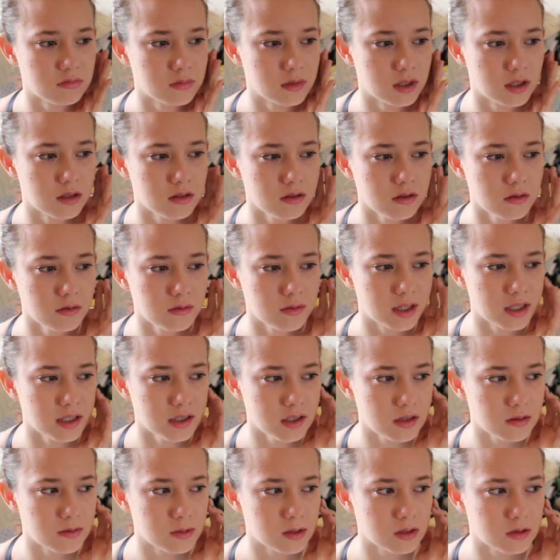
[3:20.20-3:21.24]
I don't know why
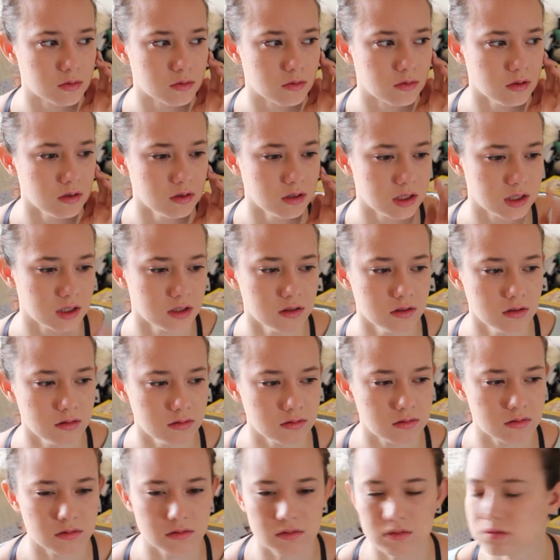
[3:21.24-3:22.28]
they'd be swollen.
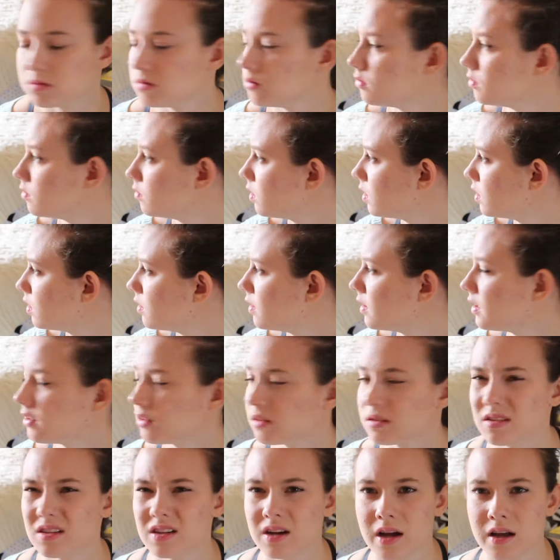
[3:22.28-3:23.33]
Well,
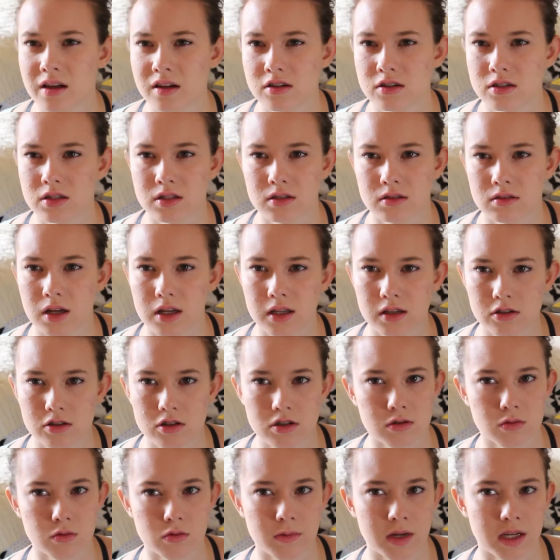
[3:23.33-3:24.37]
other than allergies
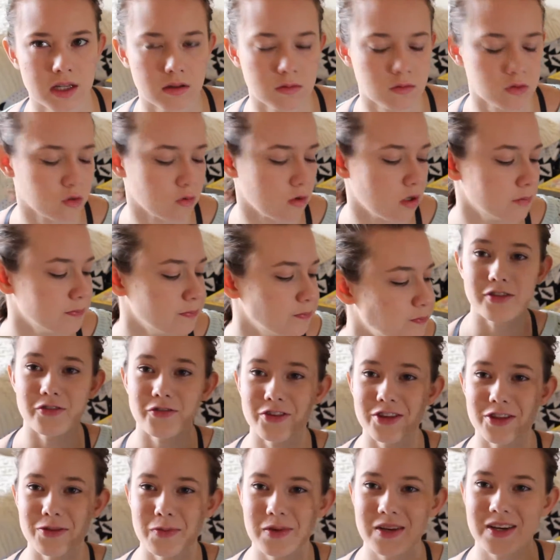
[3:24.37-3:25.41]
would make them swollen. The
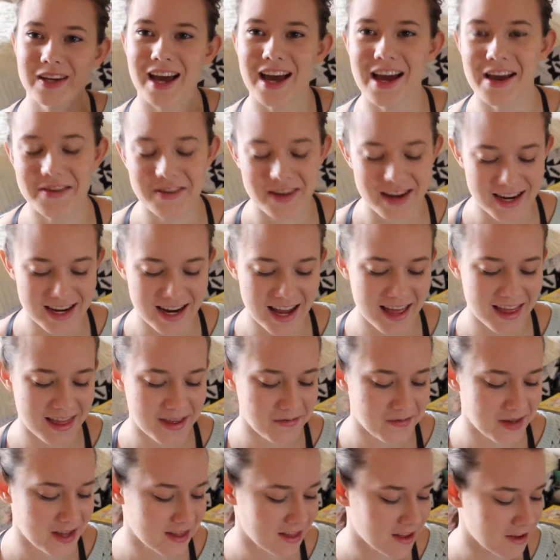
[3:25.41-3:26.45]
5th book I read in the
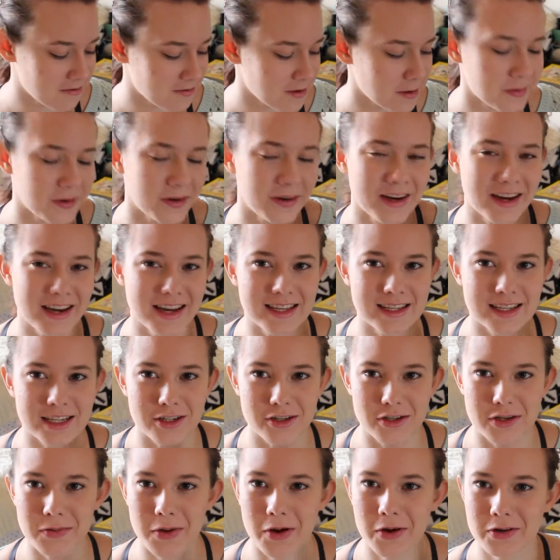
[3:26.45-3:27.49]
month of February is
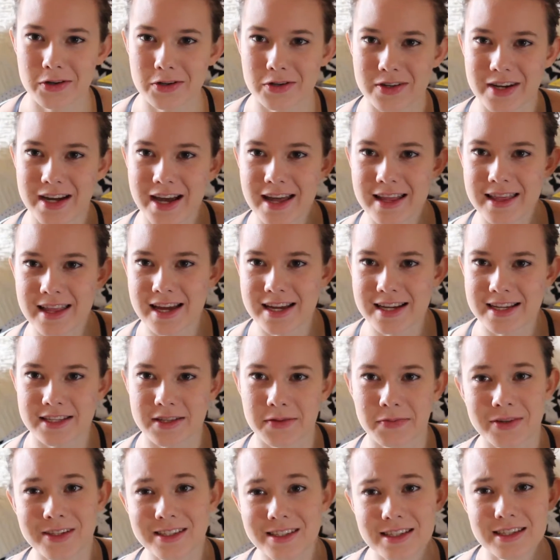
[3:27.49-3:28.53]
actually poetry, and that is The
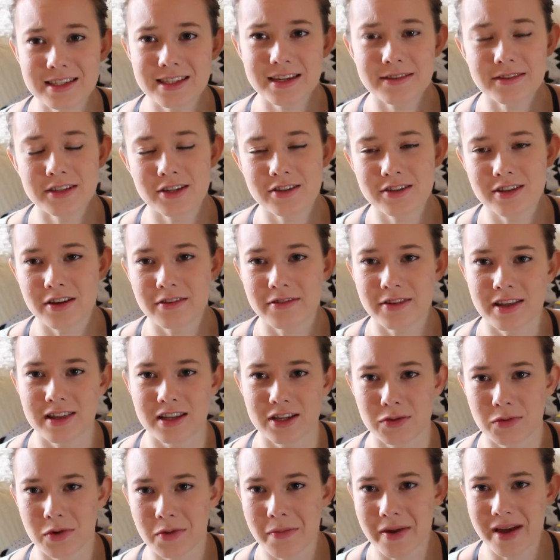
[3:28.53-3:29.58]
Princess Saves Herself in
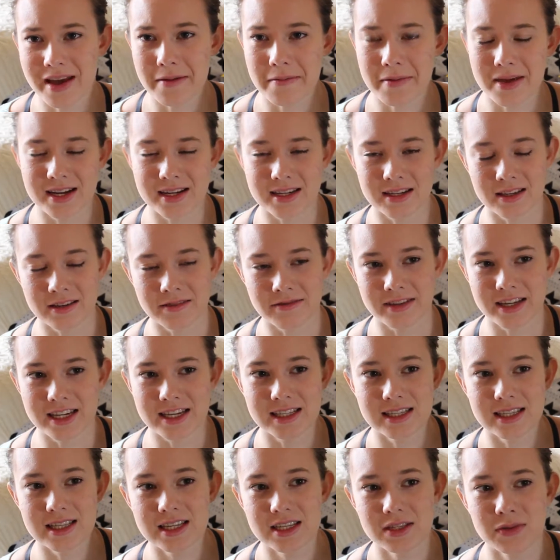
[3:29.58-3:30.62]
This One by Amanda
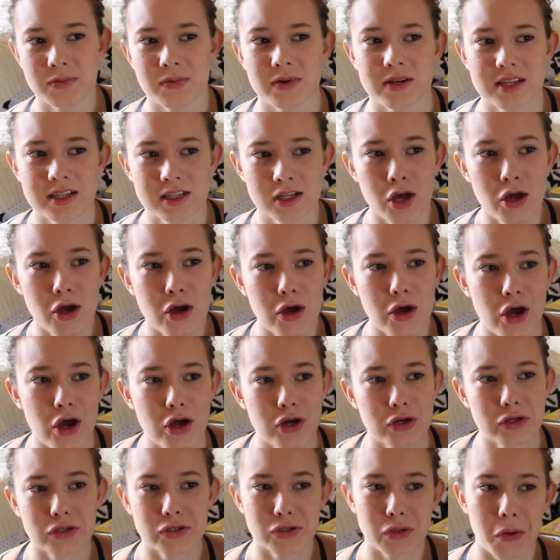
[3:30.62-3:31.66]
Lovelace. This was
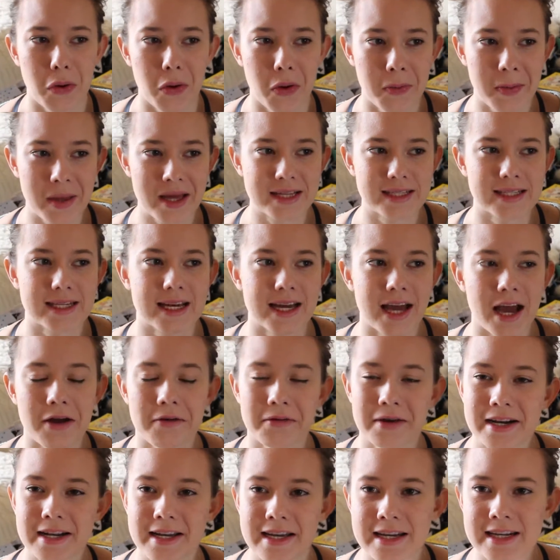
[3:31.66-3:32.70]
so amazing. I
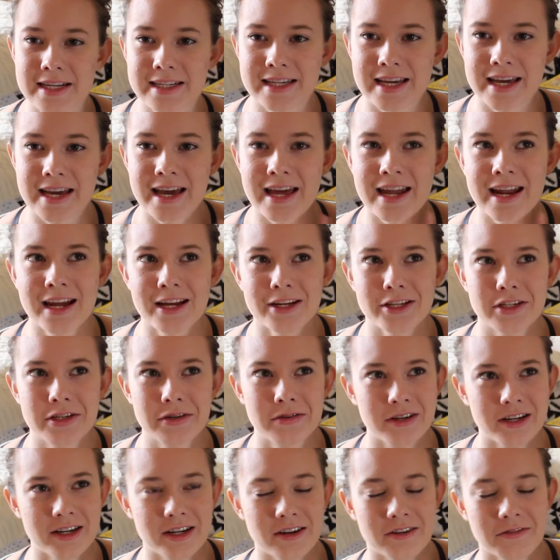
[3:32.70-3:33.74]
read it in a day, and I actually
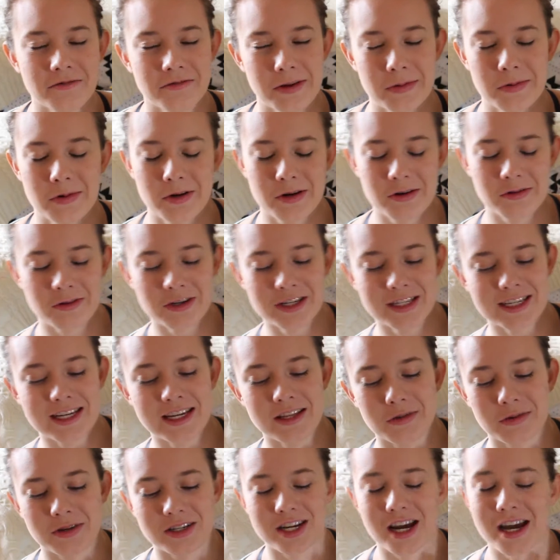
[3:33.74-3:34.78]
read it on February
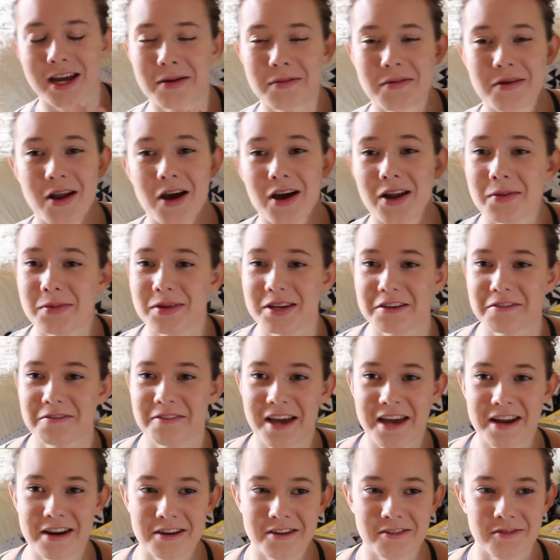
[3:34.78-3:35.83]
14th, which I am not a big
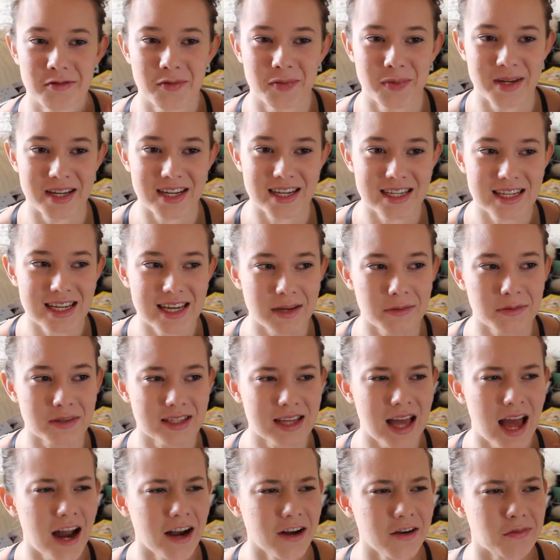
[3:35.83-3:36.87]
fan of, but it was
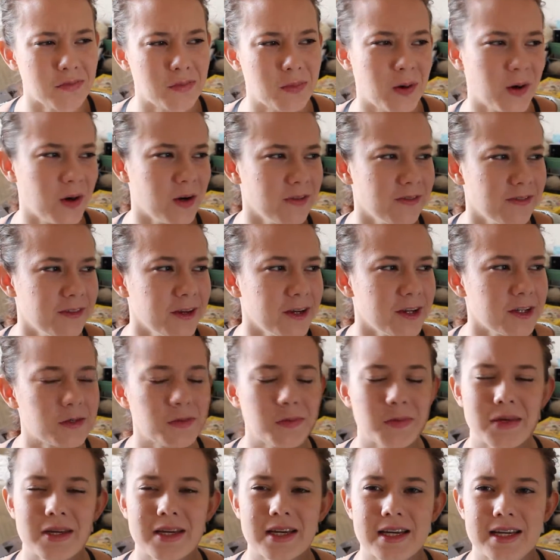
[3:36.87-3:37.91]
kind of perfect
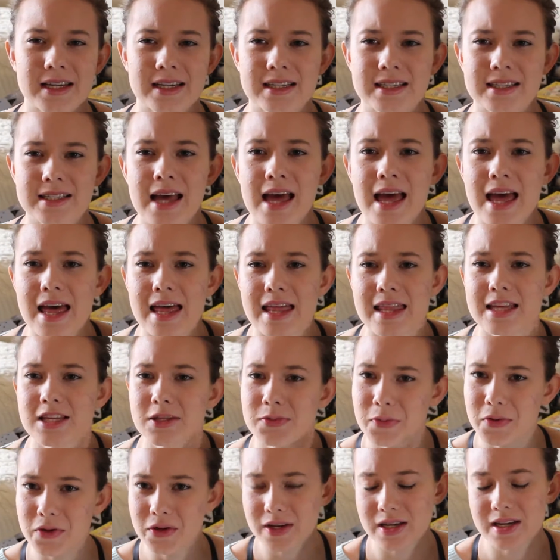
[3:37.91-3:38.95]
because this
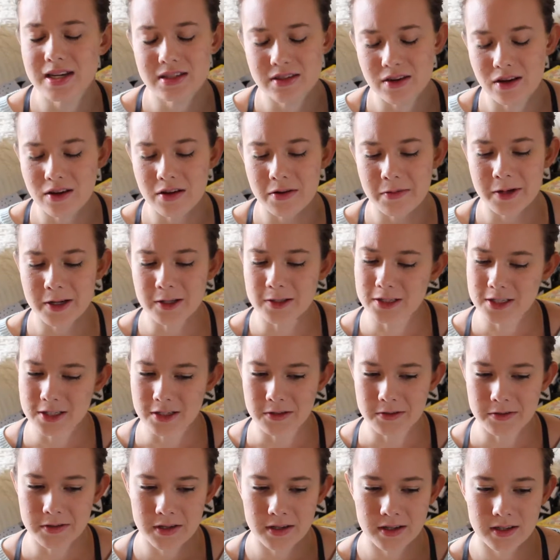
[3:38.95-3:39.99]
book is all about
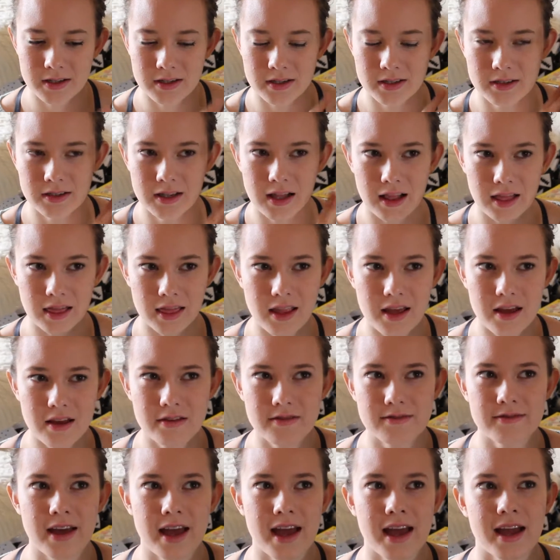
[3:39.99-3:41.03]

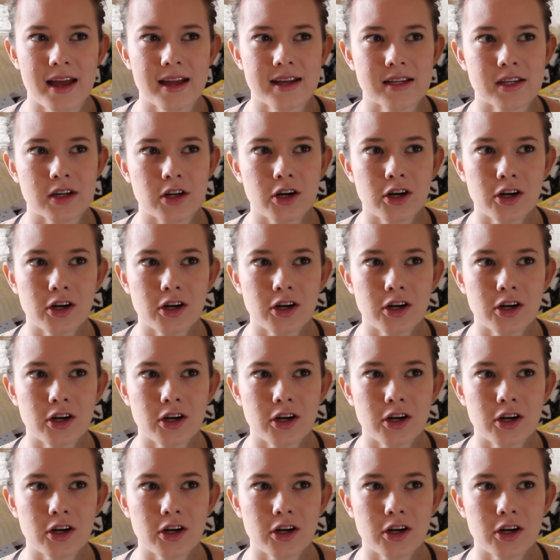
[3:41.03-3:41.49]
self-love and